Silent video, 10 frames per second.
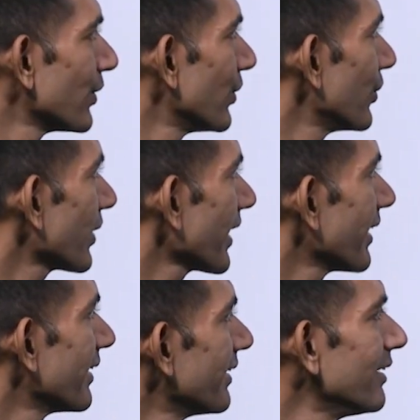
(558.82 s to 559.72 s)
Okay.
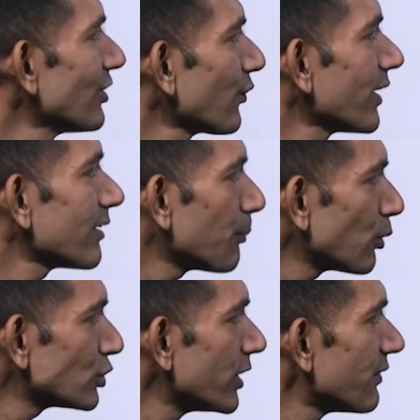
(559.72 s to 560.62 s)
So we are
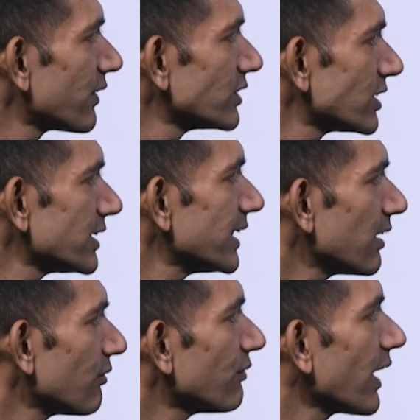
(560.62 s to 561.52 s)
supposed to differentiate
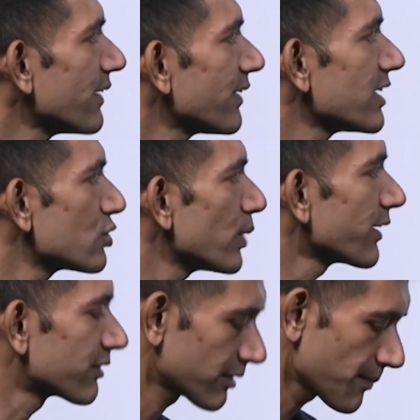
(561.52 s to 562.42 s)
5 raised to
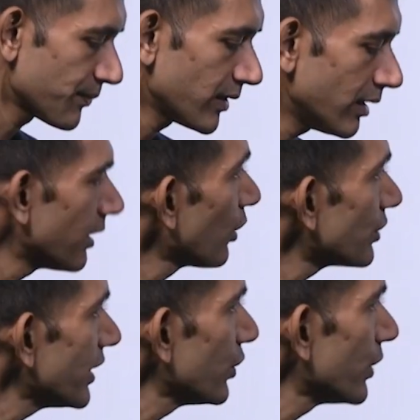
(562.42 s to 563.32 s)
x. Now
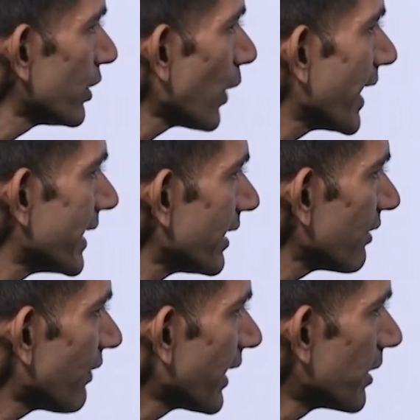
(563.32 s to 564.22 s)
see, you need to
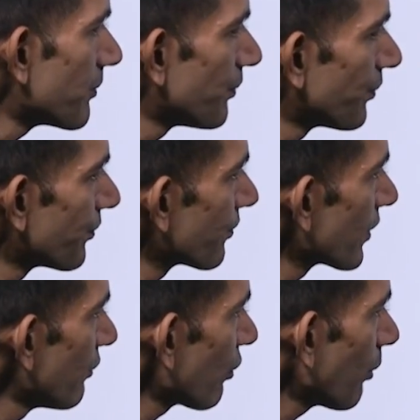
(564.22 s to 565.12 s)
identify
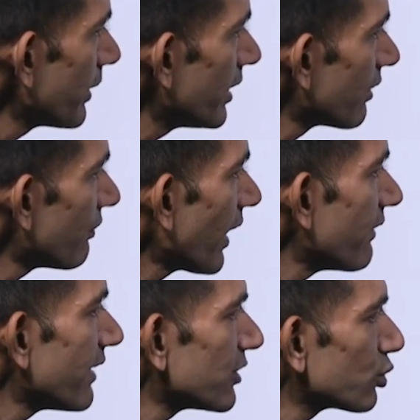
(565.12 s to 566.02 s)
from here
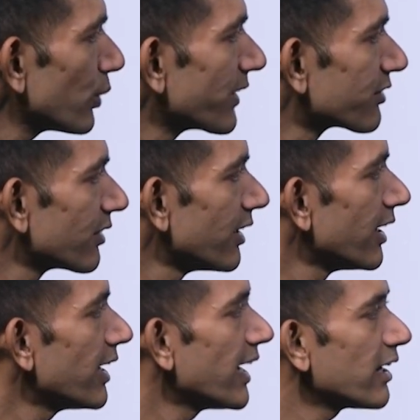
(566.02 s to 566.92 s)
5 raised to x.
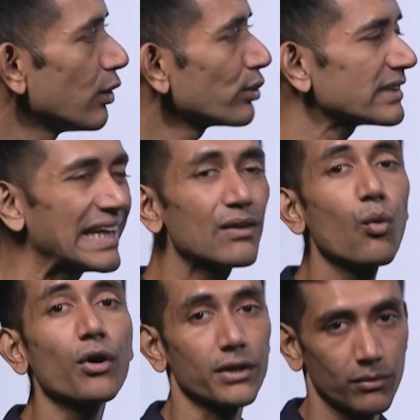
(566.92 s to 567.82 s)
It looks like
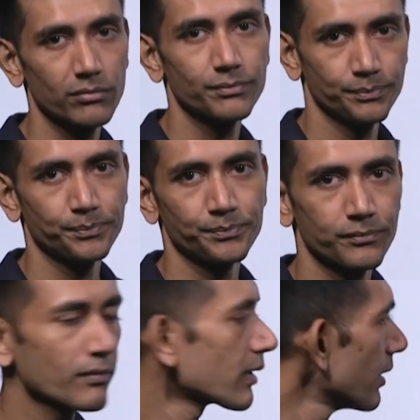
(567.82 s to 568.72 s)
what?
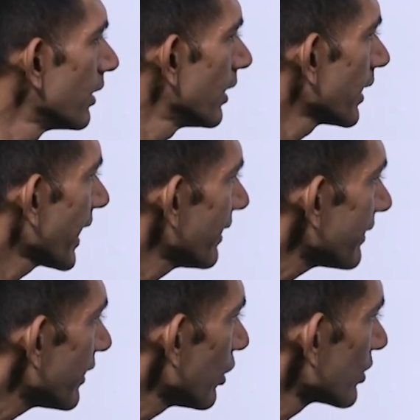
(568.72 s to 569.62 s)
Can I say
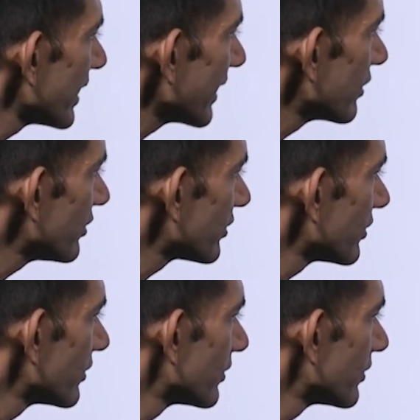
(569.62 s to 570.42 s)
it looks like this?